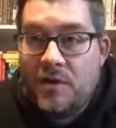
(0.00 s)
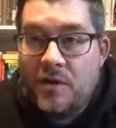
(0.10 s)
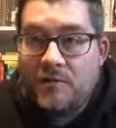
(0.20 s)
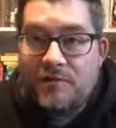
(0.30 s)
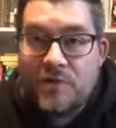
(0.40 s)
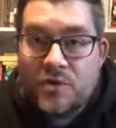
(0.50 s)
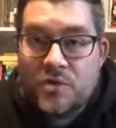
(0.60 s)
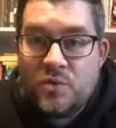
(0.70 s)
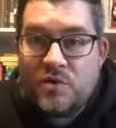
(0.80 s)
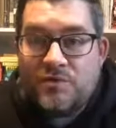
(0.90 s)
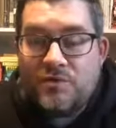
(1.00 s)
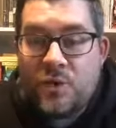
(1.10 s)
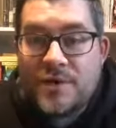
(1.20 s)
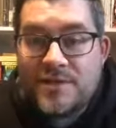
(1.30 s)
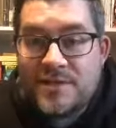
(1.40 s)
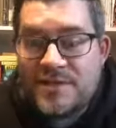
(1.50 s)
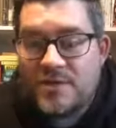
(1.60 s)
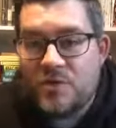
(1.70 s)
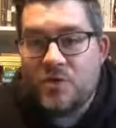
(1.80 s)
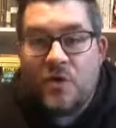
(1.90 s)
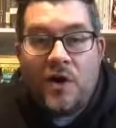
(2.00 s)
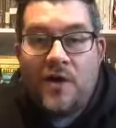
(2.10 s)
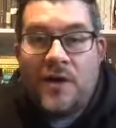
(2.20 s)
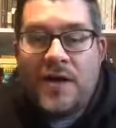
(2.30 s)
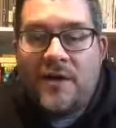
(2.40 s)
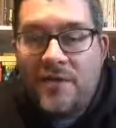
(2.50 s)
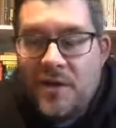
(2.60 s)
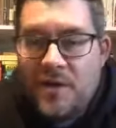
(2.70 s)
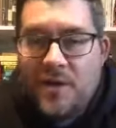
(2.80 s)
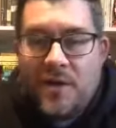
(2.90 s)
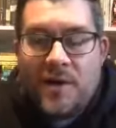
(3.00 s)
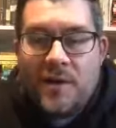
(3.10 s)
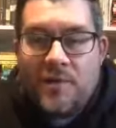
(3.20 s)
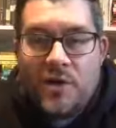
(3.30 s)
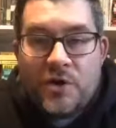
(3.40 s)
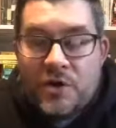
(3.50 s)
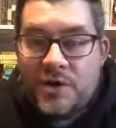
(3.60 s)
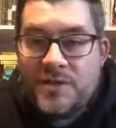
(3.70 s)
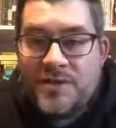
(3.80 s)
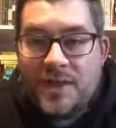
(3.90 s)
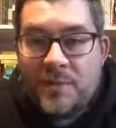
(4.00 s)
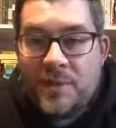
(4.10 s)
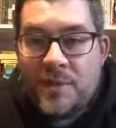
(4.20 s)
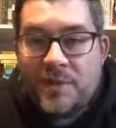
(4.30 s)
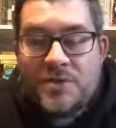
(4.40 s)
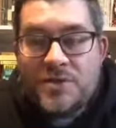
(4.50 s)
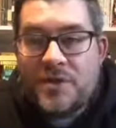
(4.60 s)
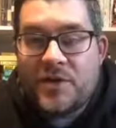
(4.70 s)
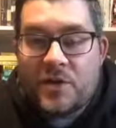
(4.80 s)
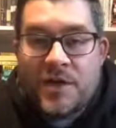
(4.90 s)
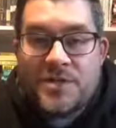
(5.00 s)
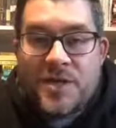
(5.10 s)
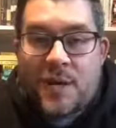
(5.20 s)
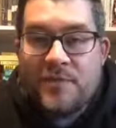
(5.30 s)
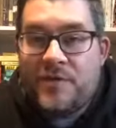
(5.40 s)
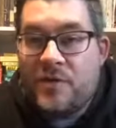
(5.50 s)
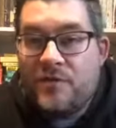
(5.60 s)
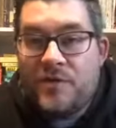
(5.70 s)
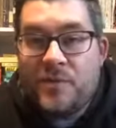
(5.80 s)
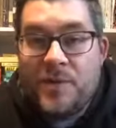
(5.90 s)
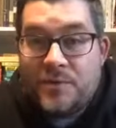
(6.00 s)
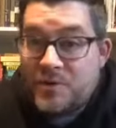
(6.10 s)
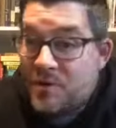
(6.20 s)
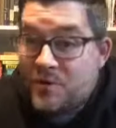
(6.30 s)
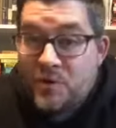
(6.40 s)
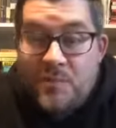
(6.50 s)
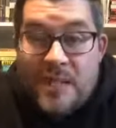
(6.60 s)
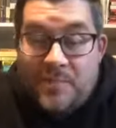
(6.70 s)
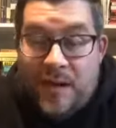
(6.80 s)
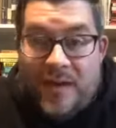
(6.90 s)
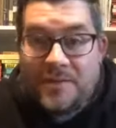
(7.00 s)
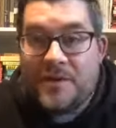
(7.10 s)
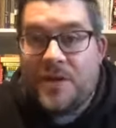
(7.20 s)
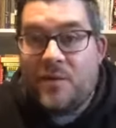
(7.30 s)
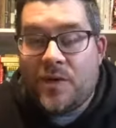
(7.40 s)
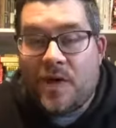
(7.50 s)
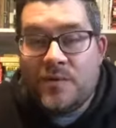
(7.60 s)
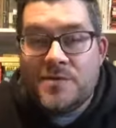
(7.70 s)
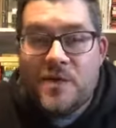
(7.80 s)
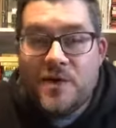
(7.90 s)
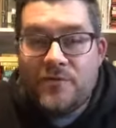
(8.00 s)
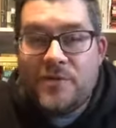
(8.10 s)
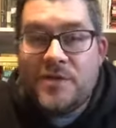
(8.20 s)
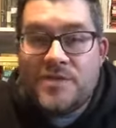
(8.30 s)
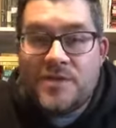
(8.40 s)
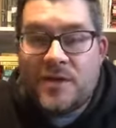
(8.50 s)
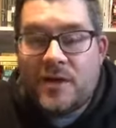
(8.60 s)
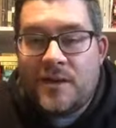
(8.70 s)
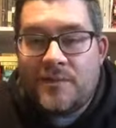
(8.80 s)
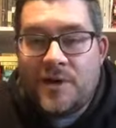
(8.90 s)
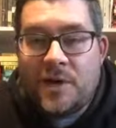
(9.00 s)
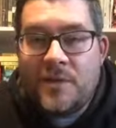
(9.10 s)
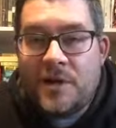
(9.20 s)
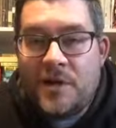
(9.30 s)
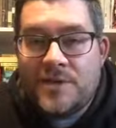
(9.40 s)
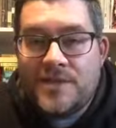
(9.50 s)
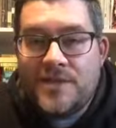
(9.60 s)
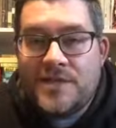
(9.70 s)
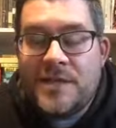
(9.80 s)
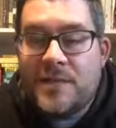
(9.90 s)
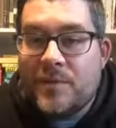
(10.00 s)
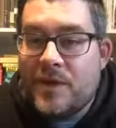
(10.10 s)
Virtual Voices. So you all have heard Tammy, and she's done a great job of interviewing people. She interviewed me back in the day when I was first coming on to the team.